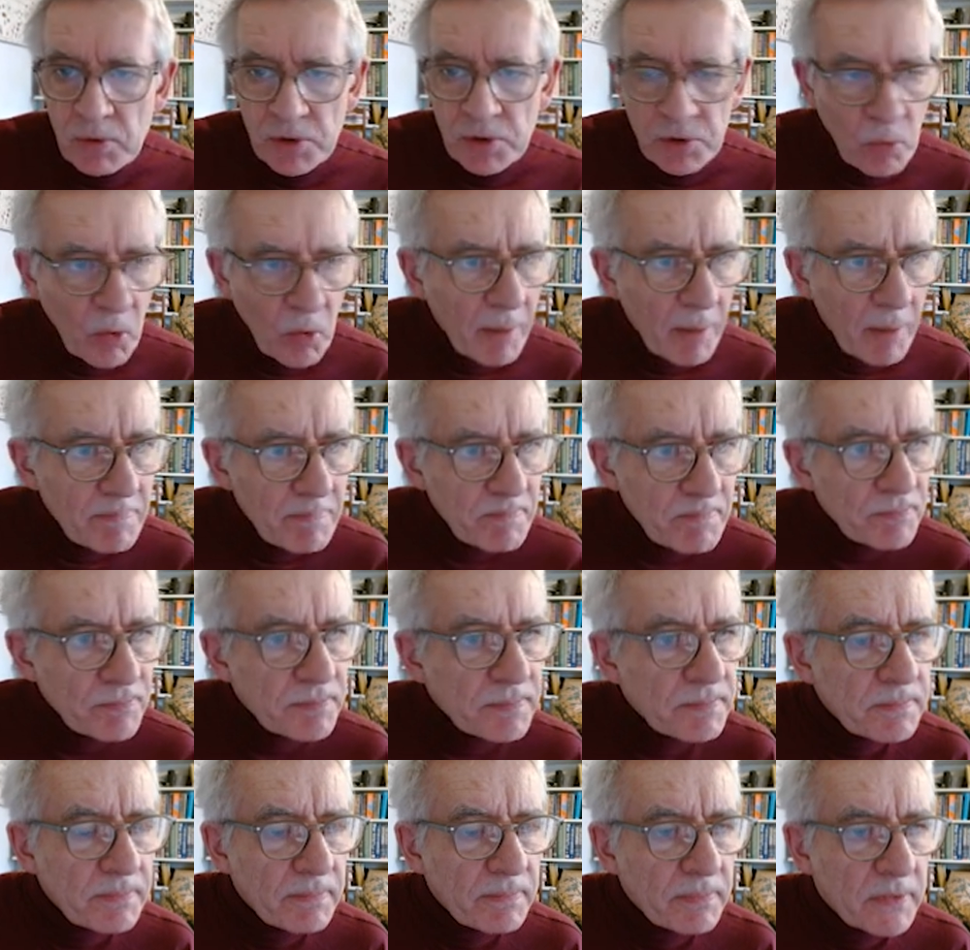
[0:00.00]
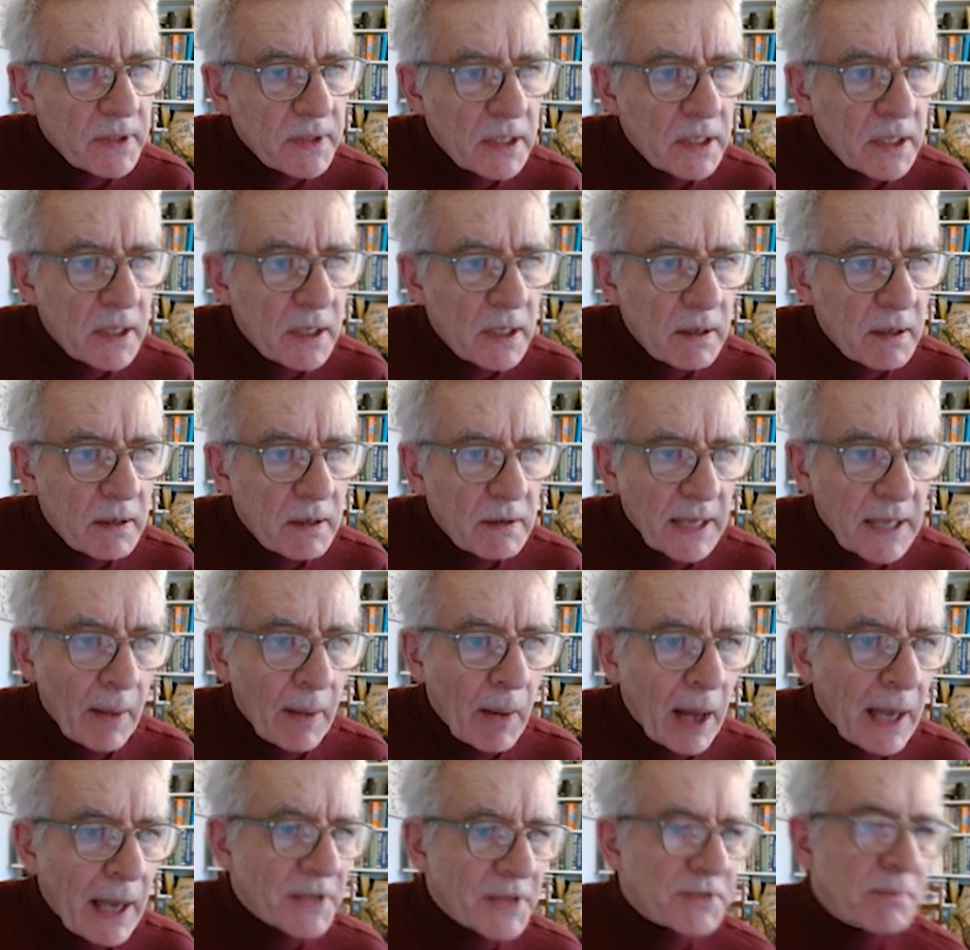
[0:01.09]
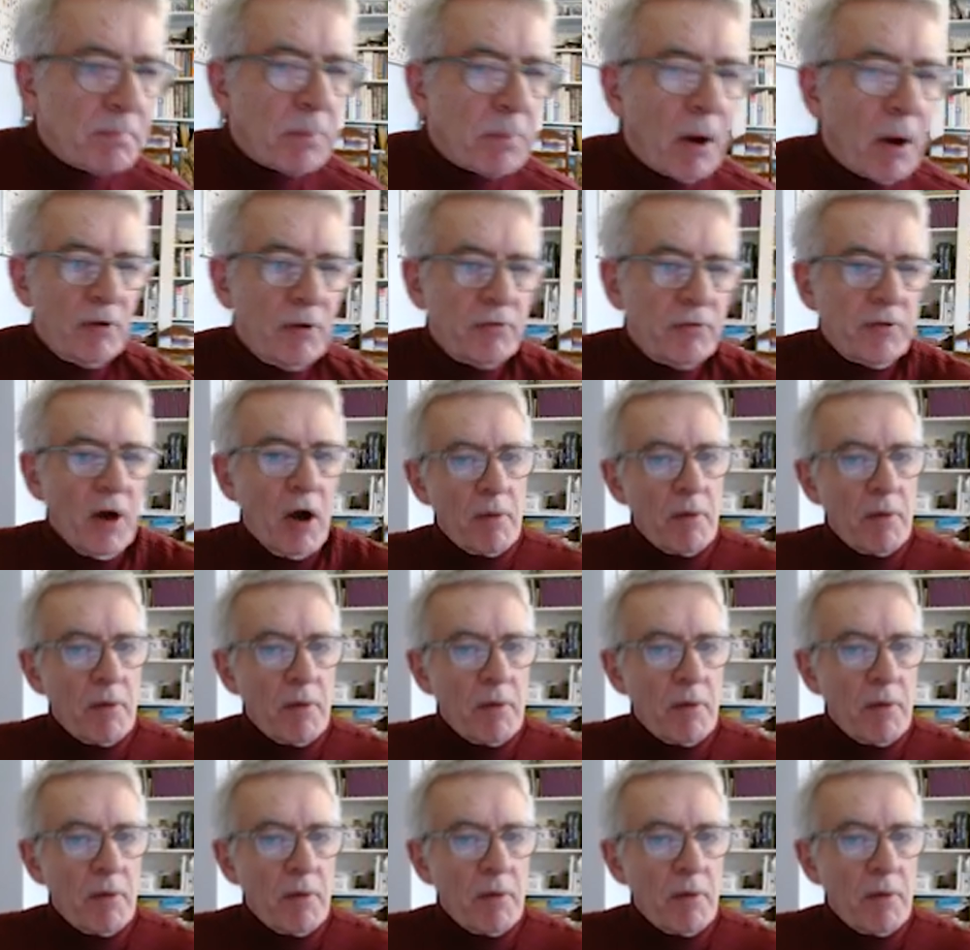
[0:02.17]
to 1. Now, Alice and Bob are far